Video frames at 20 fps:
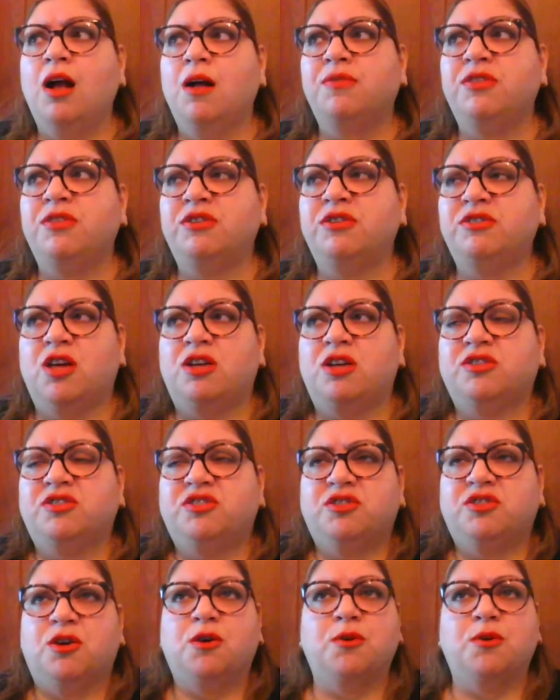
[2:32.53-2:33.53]
There's
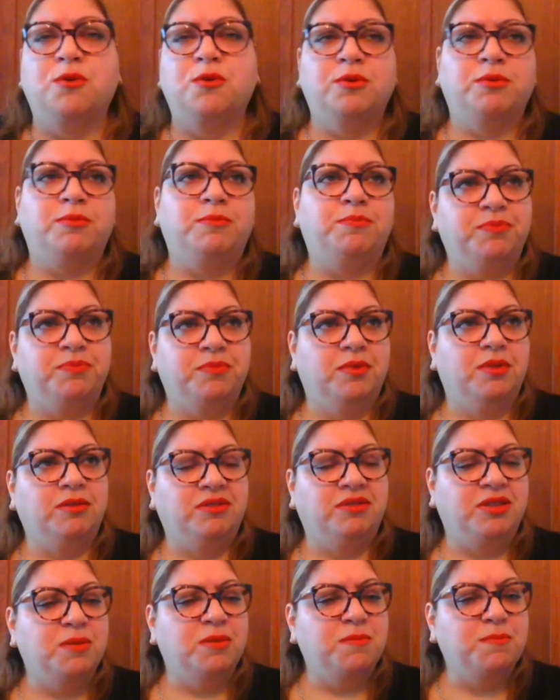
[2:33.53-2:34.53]
also
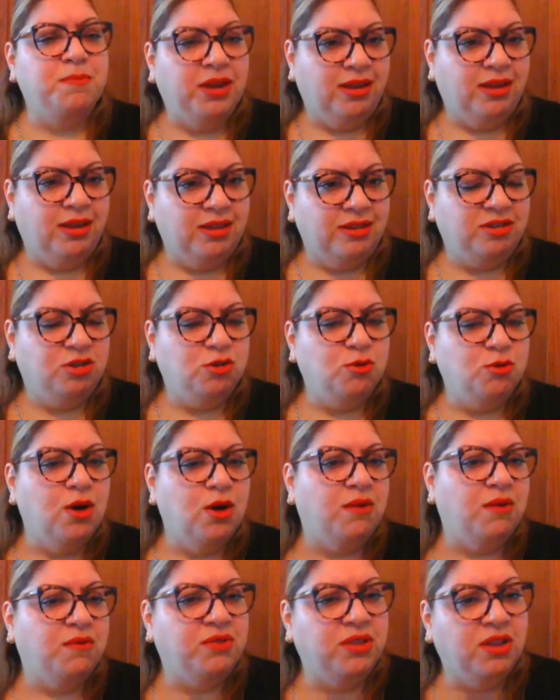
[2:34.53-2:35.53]
Dominicans who
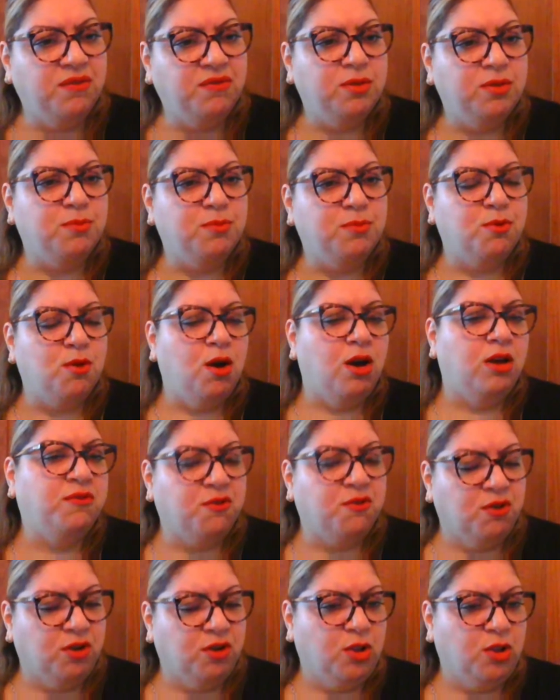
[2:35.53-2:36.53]
have lived abroad
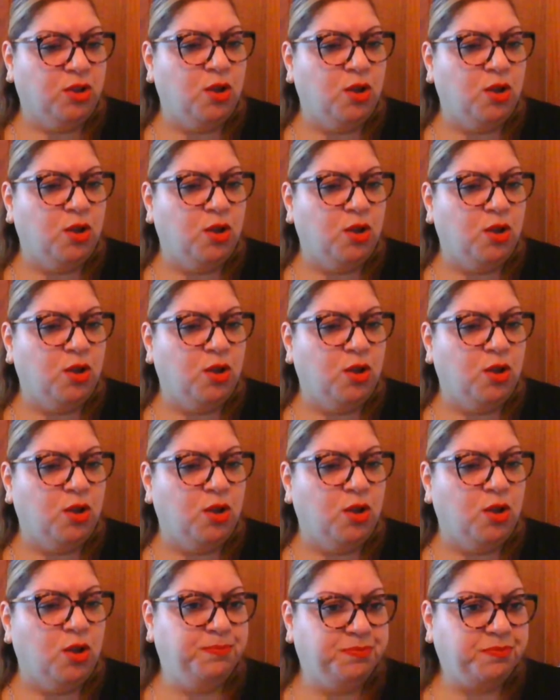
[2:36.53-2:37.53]
for a long
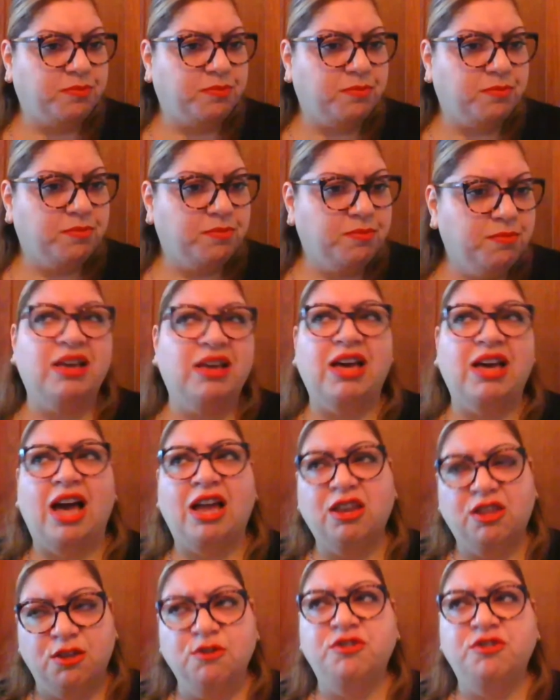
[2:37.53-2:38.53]
time,
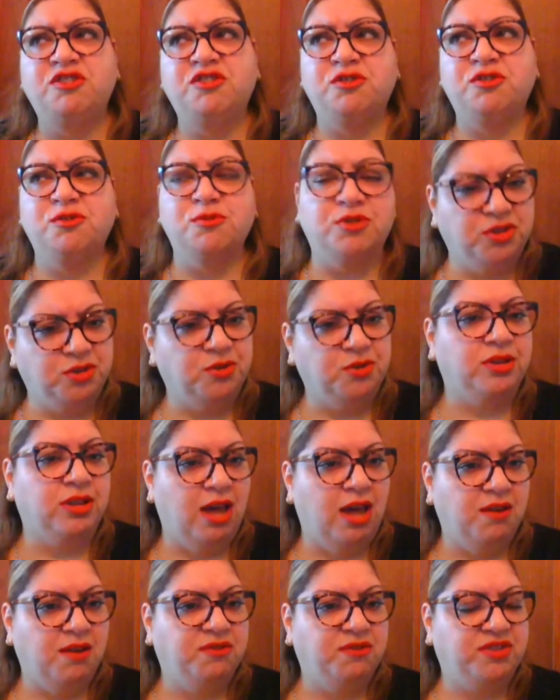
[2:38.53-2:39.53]
got used to a certain
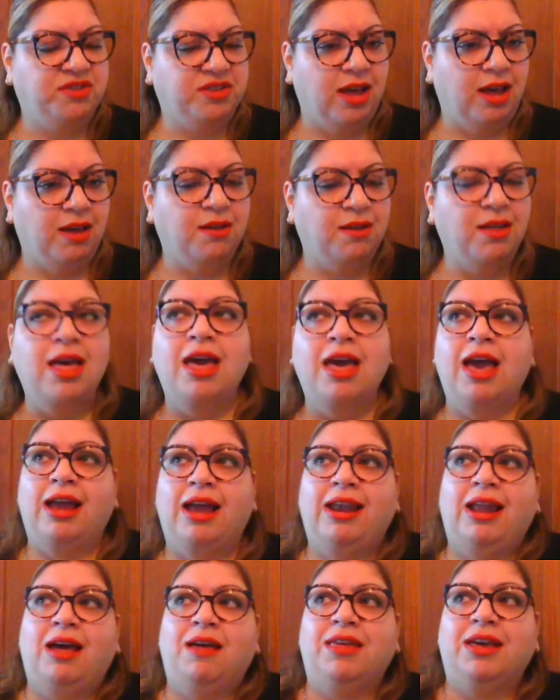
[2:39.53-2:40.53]
lifestyle, and
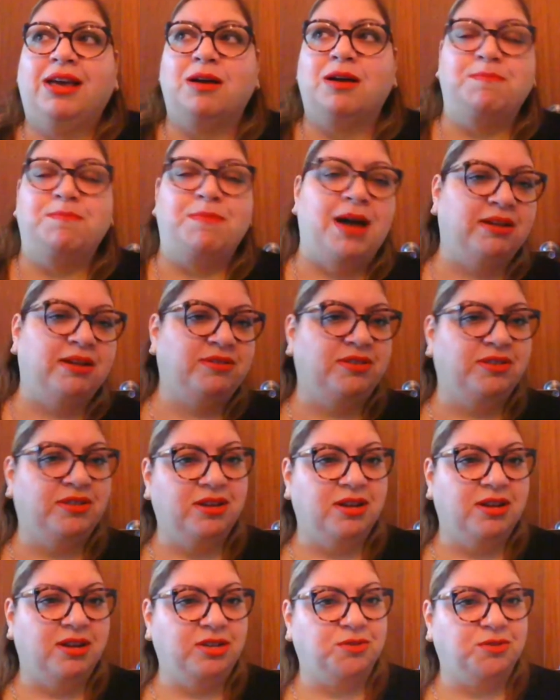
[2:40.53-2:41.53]
now they come back to the
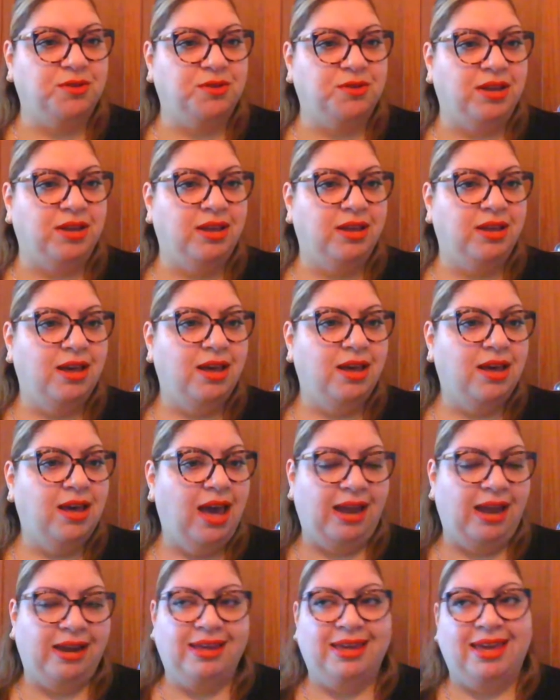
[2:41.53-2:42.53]
country
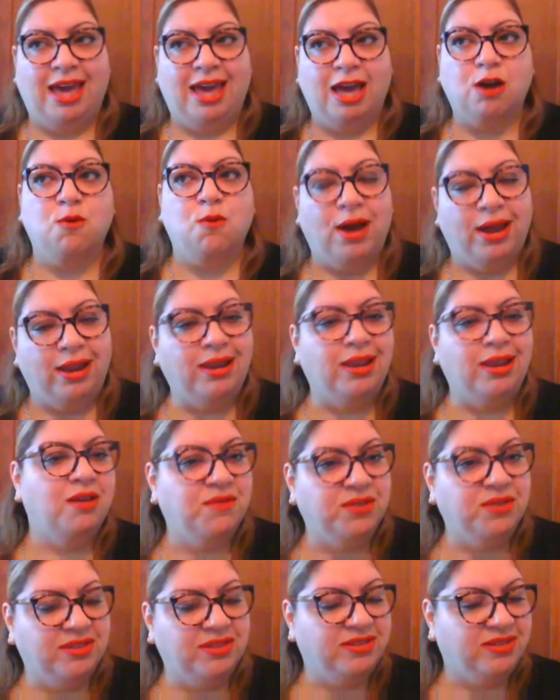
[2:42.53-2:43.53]
and can't quite live
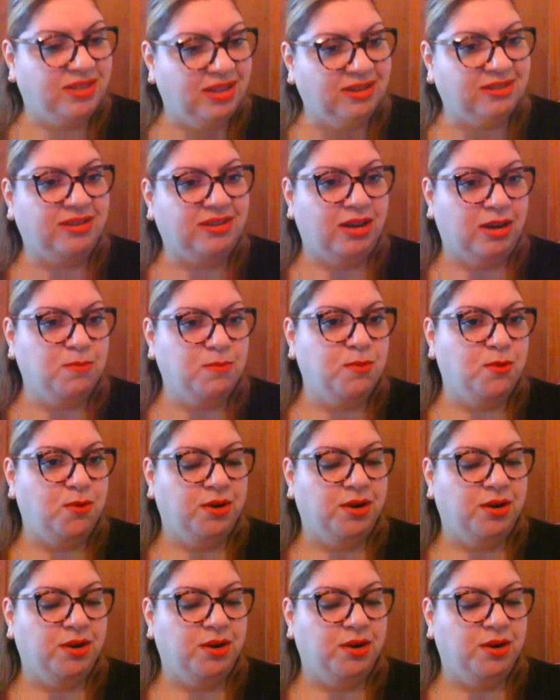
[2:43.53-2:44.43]
in the sticks anymore.